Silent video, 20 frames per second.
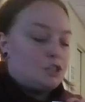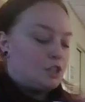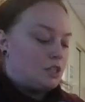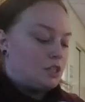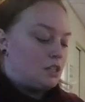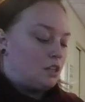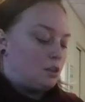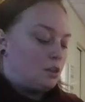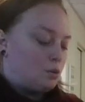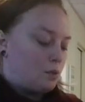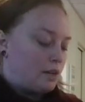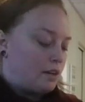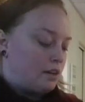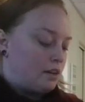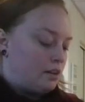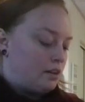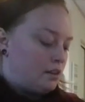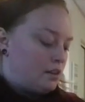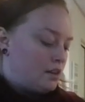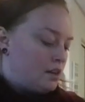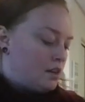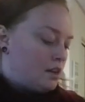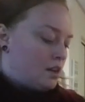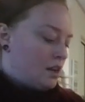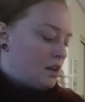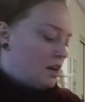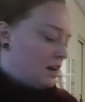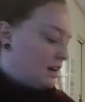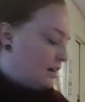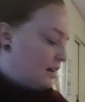just a quick
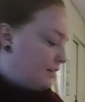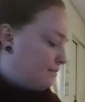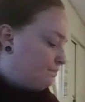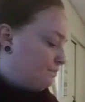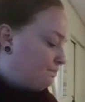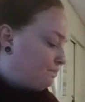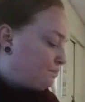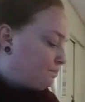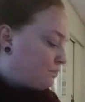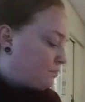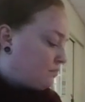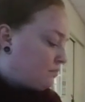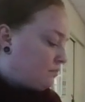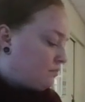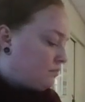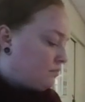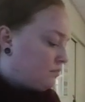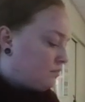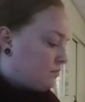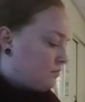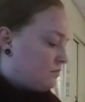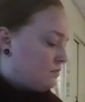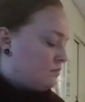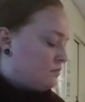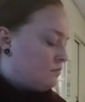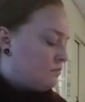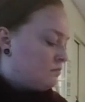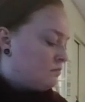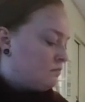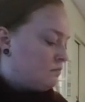
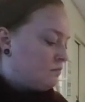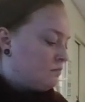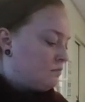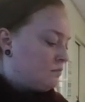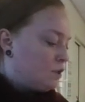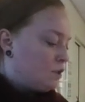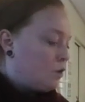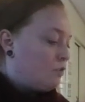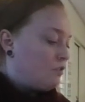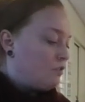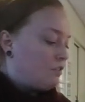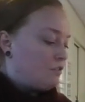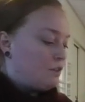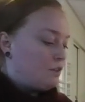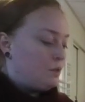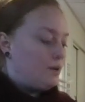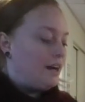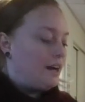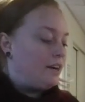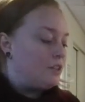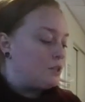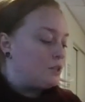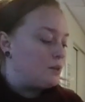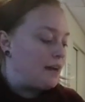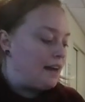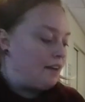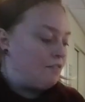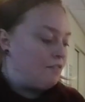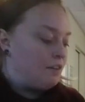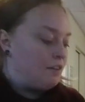overview. I also
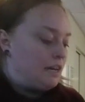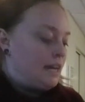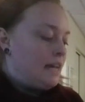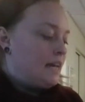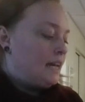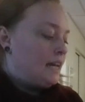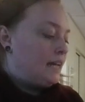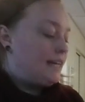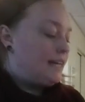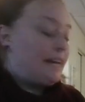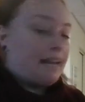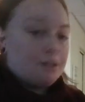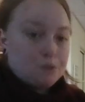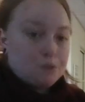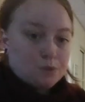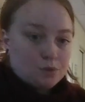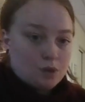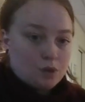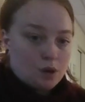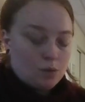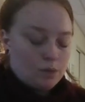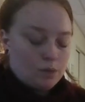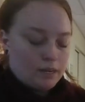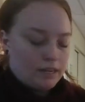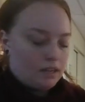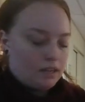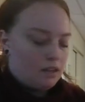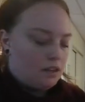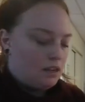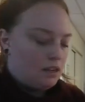have a candle
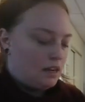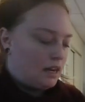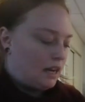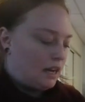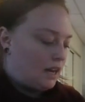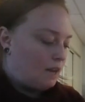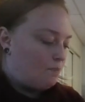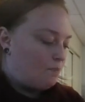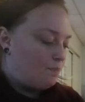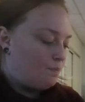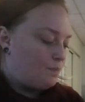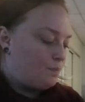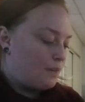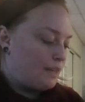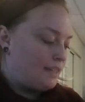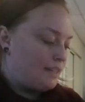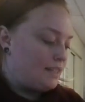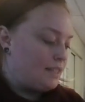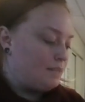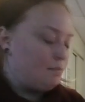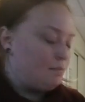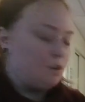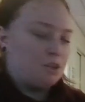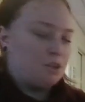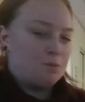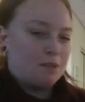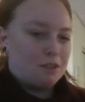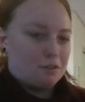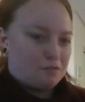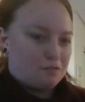going. It's
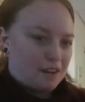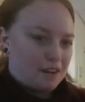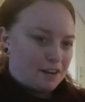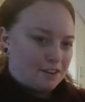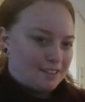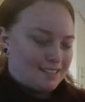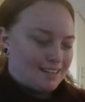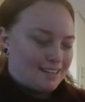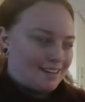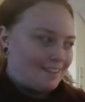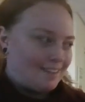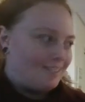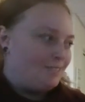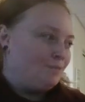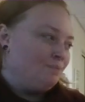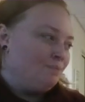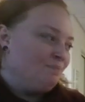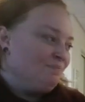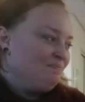Marshmallow Fireside.